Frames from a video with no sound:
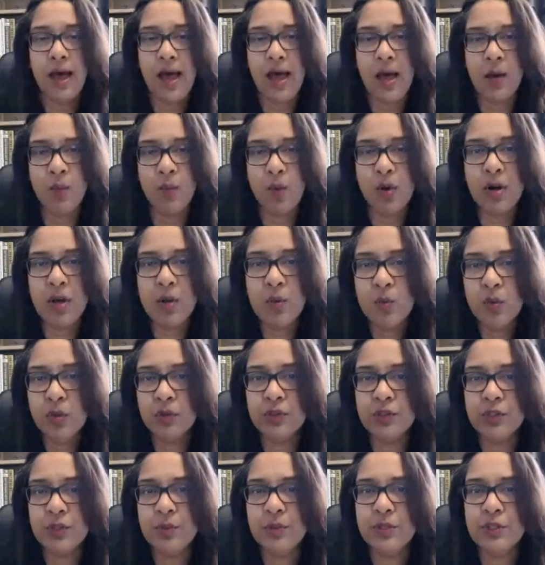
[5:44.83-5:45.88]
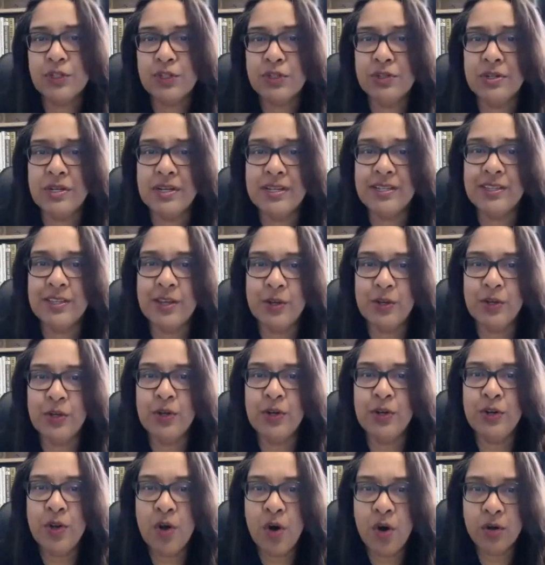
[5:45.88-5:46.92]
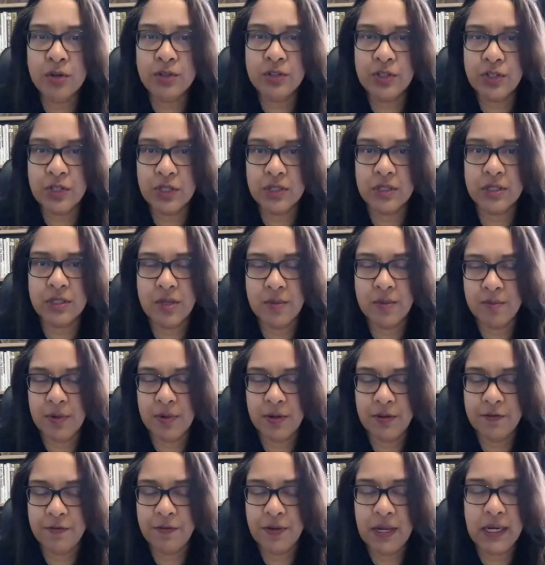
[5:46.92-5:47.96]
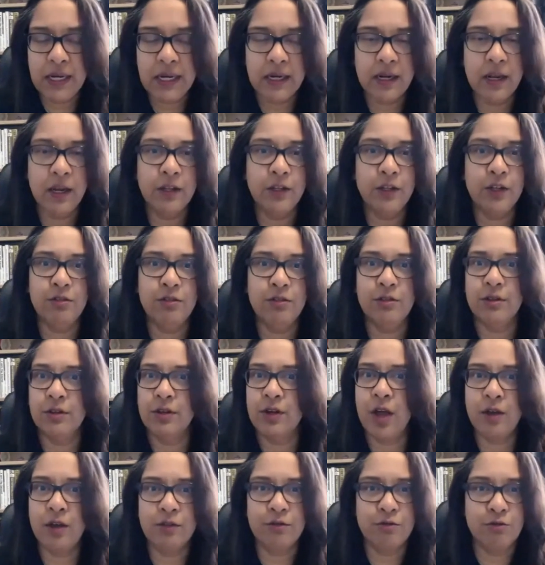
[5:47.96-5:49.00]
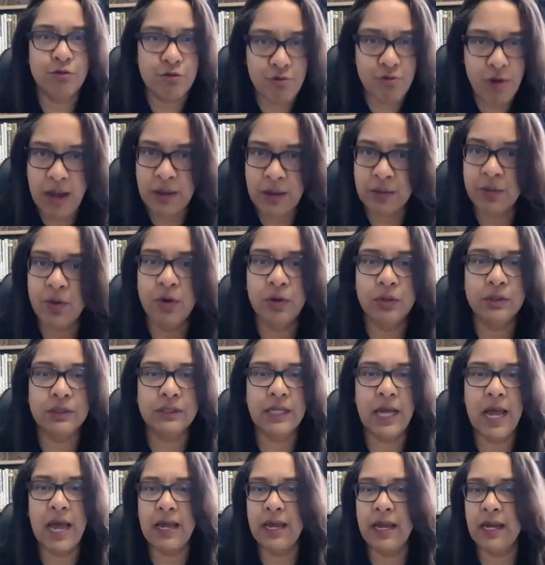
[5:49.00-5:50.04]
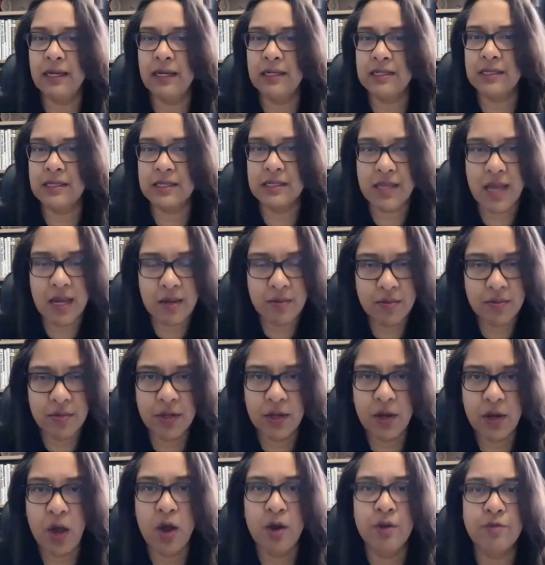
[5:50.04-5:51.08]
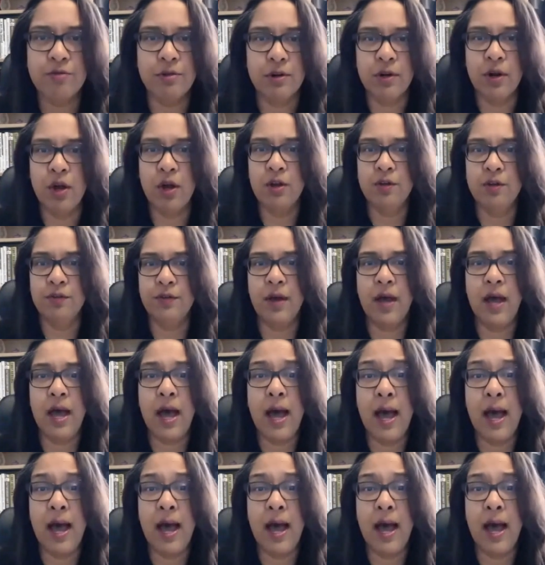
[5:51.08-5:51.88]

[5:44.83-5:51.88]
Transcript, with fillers: And what I want to ensure is that you're not just simply feeling like you're going through Groundhog Day and it's the same thing over and over.